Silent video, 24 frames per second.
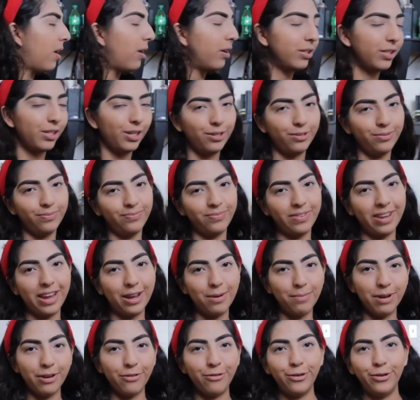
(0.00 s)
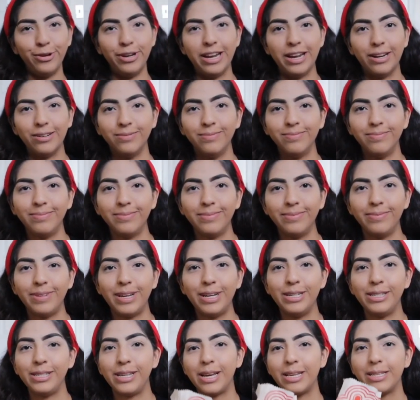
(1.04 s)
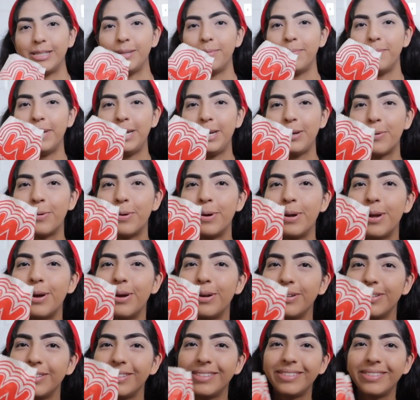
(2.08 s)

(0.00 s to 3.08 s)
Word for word: Also, I have my food now. I just got some mini corn dogs.